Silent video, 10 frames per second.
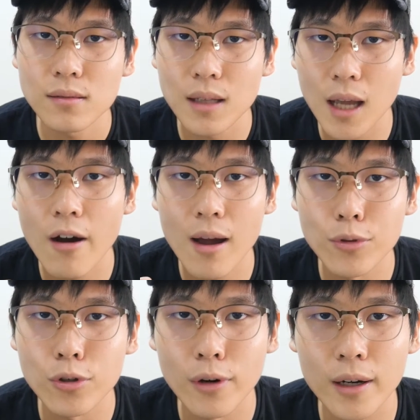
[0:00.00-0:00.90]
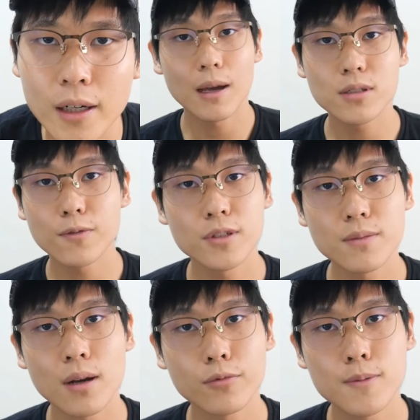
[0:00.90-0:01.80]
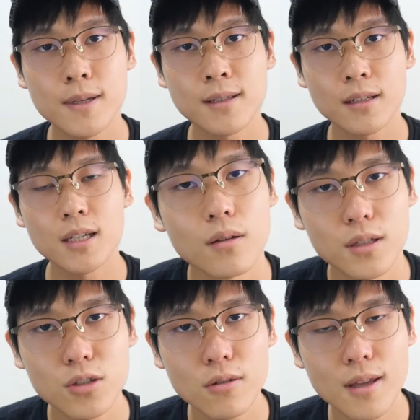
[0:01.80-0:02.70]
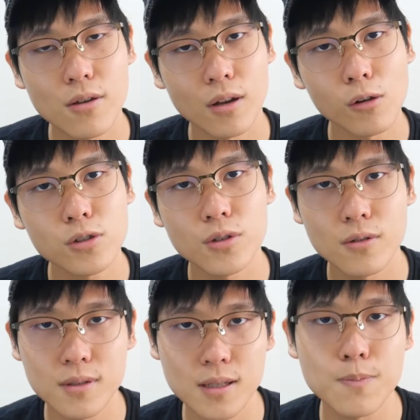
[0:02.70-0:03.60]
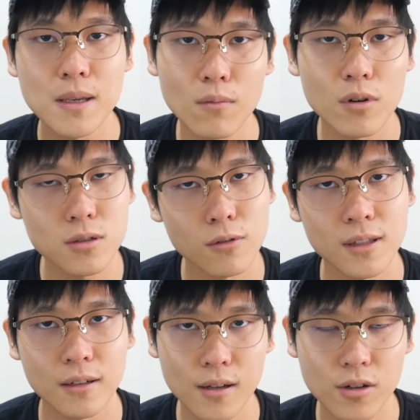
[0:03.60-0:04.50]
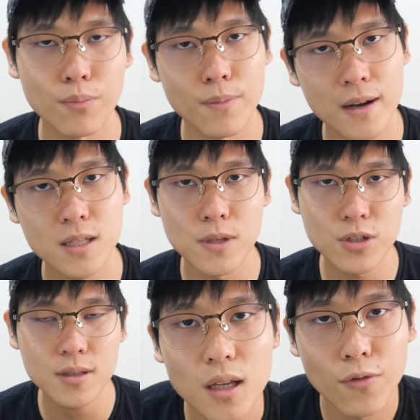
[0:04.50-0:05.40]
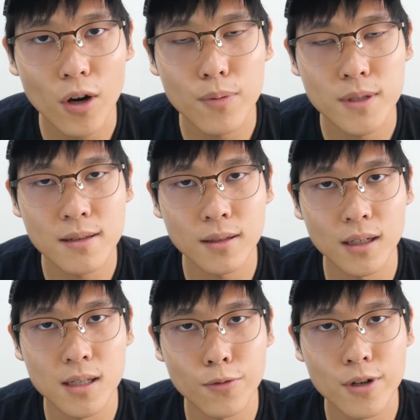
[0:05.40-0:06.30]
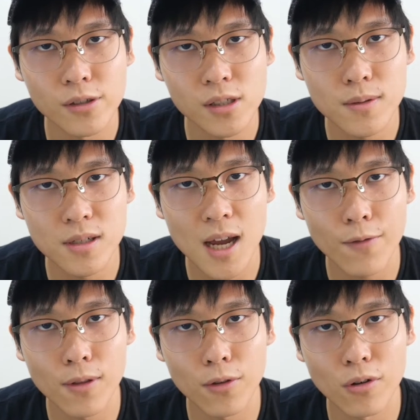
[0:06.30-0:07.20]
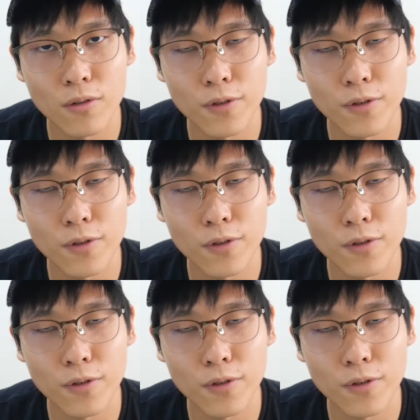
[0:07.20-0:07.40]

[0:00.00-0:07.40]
like how I'm doing right now. That was the first impromptu speaking technique. Did you know that you could also use this speaking more slowly technique in your prepared speeches? If you're presenting an inspirational speech and halfway through you